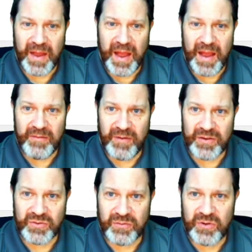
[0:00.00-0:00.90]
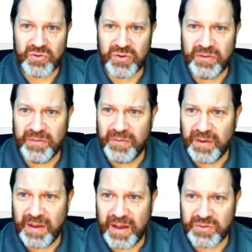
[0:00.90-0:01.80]
and vice versa.
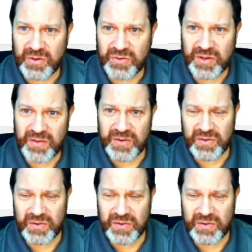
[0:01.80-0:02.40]
As you can see in this